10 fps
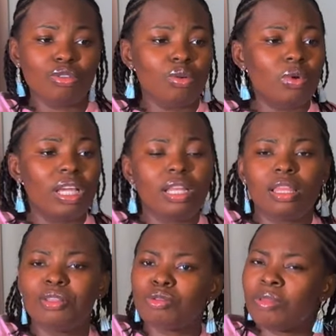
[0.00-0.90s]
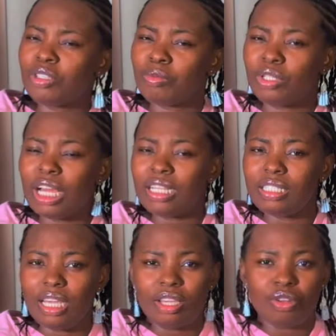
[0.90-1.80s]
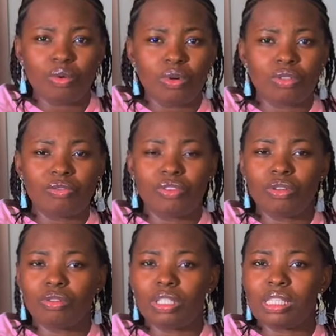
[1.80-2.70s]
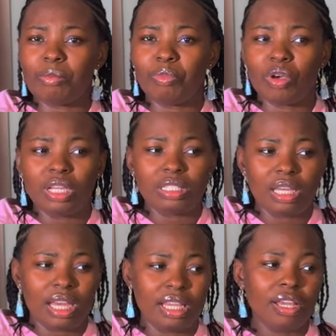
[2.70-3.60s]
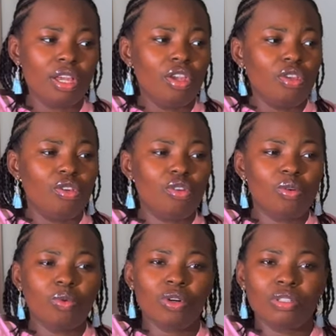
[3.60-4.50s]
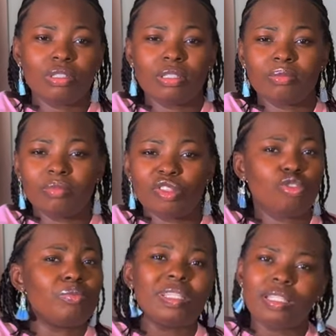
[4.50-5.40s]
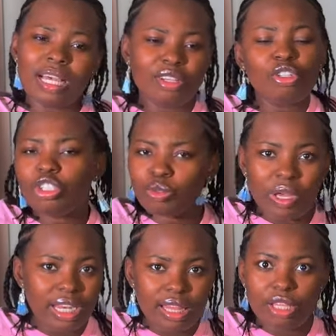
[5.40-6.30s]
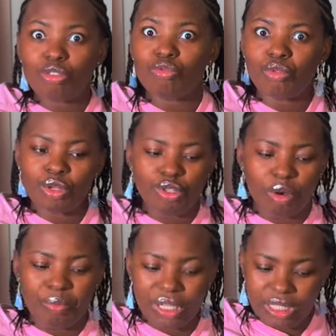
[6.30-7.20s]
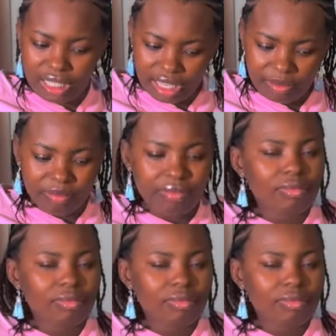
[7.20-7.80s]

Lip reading: You don't want anything to mess up on that day. You don't want to feel disappointed. You don't want to be sad. You don't just want anything to ruin your big day.